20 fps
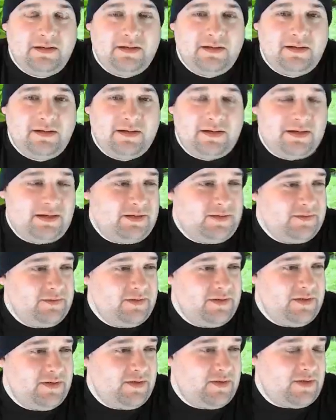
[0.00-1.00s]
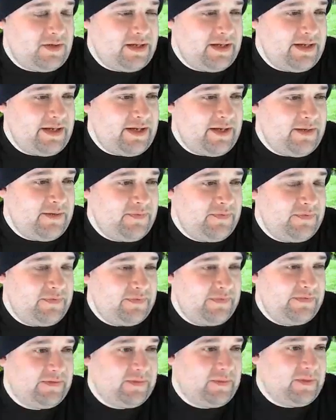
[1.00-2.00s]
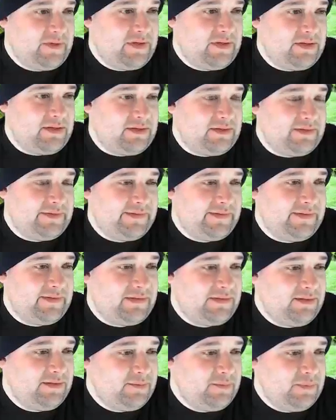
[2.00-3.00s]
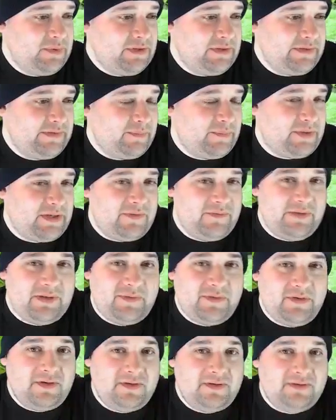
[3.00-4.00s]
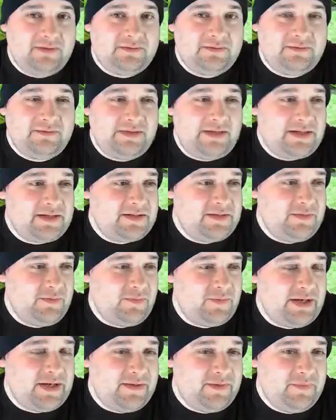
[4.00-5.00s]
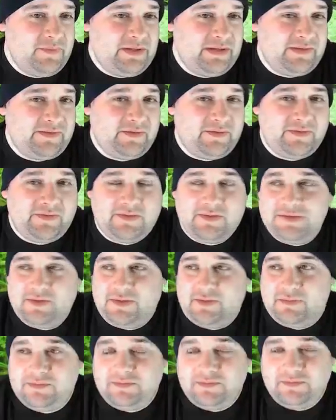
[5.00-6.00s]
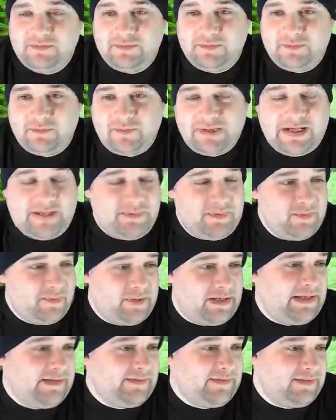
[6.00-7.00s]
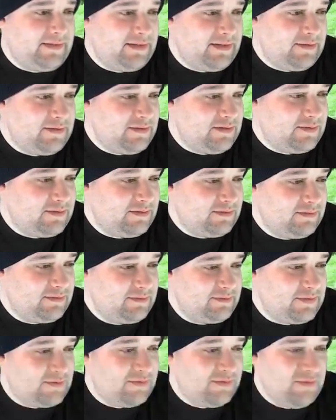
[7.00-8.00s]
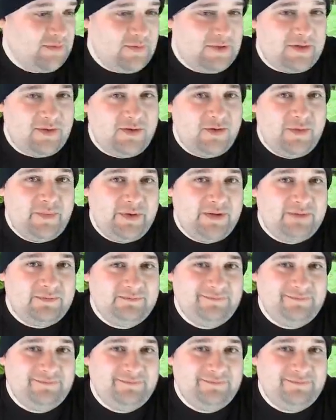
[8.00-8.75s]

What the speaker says: I don't know. I have some of the cichlid books, but I've never actually read them because they're still wrapped in plastic, and I don't really want to open them.